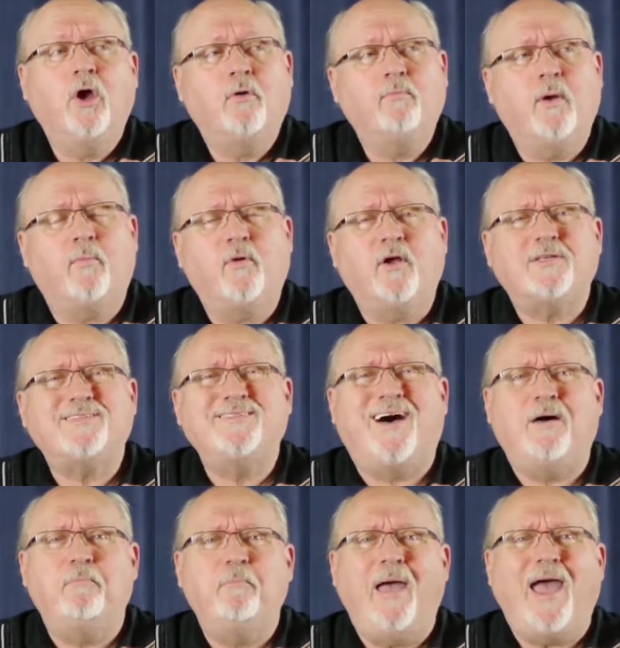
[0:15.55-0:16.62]
Remember, it's
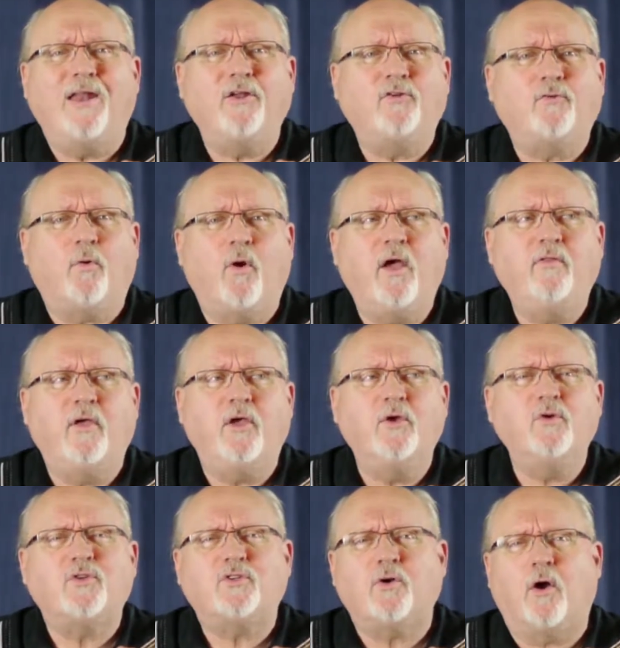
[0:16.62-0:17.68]
not mandatory that
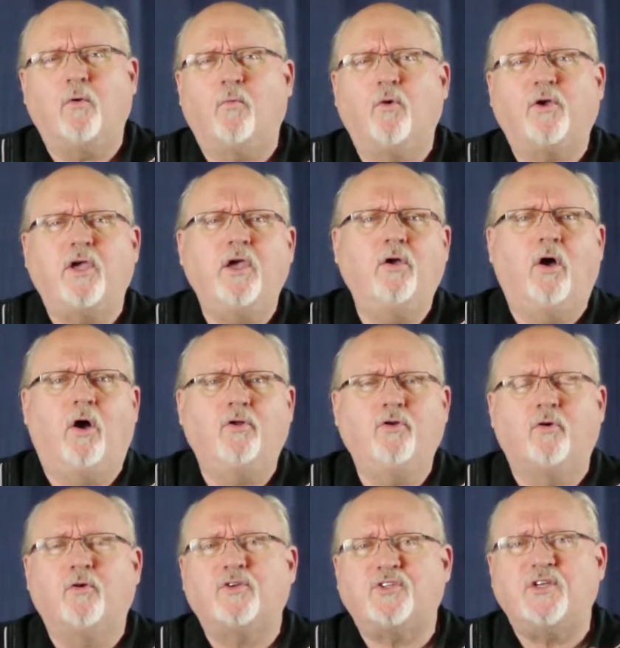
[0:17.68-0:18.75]
you start working on
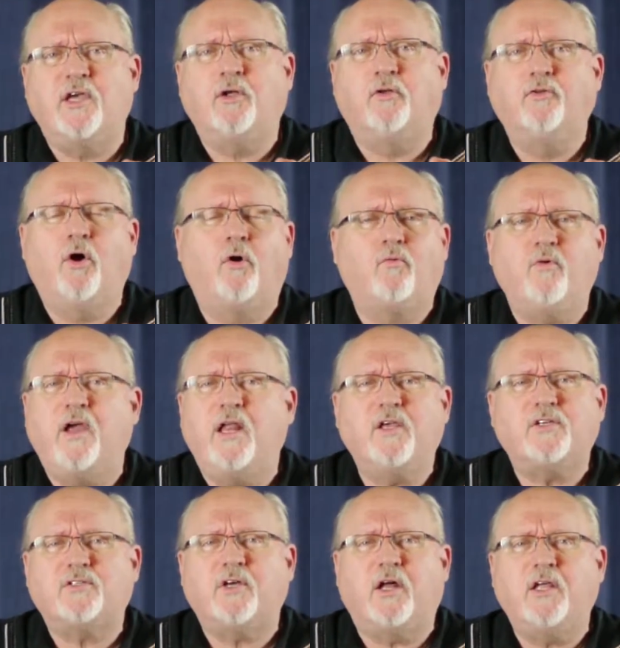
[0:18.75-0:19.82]
your single note reading
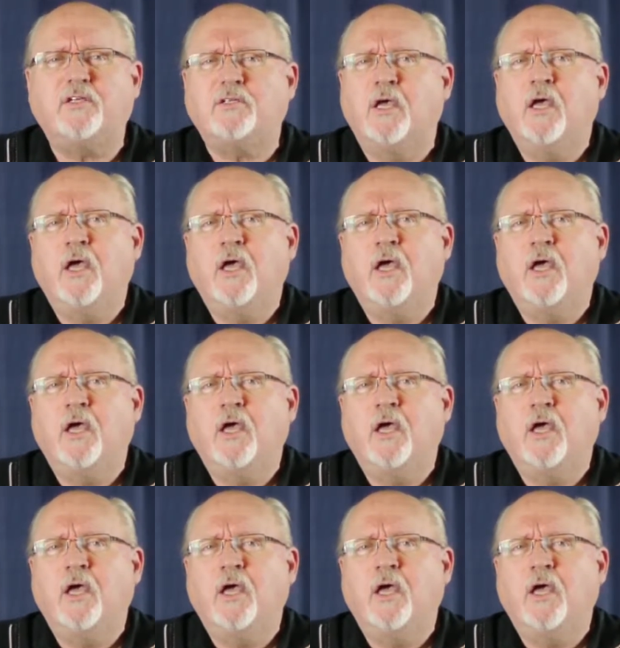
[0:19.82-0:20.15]
studies